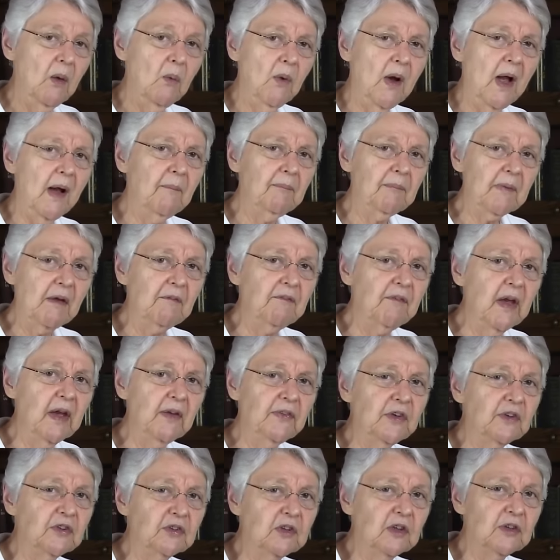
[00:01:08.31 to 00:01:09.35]
Well, I
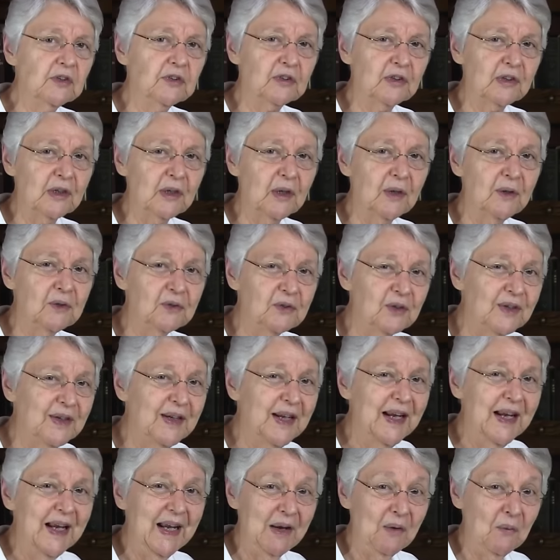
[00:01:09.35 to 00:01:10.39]
found this little solution.
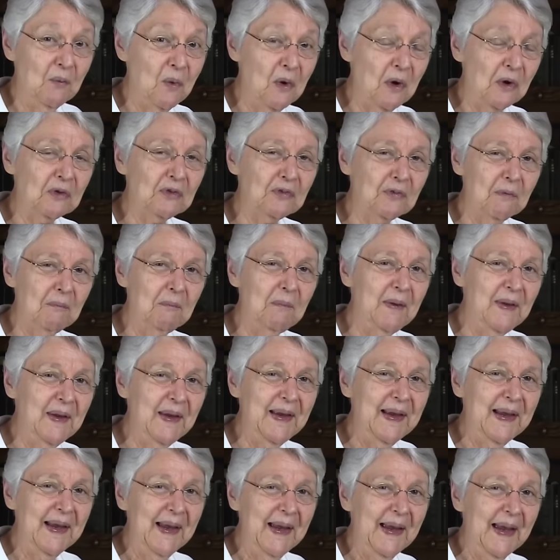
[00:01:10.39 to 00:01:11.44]
It works for
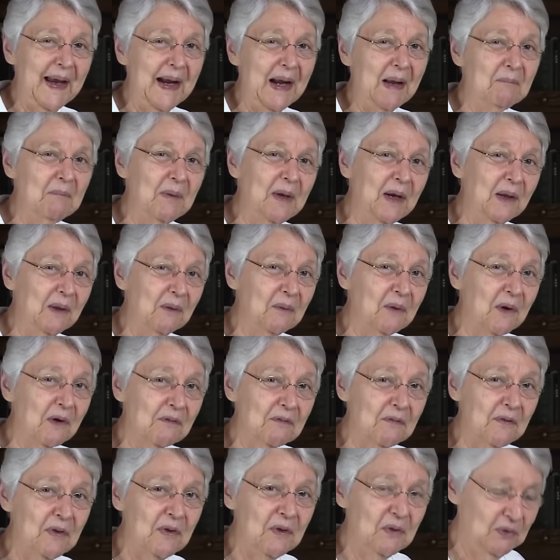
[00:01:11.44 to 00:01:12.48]
me, and I bet it'll
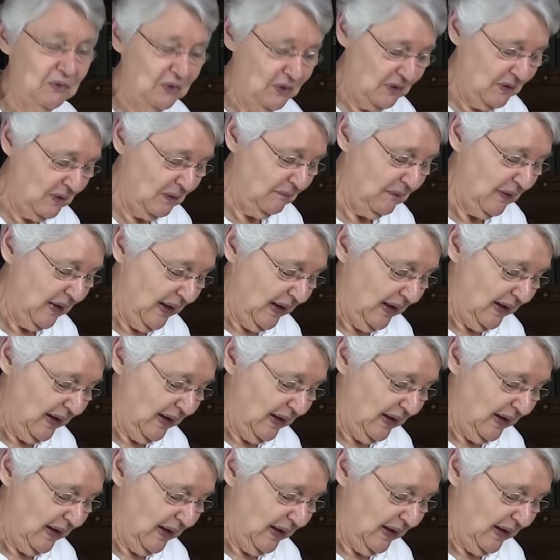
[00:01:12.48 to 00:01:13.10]
work for you too.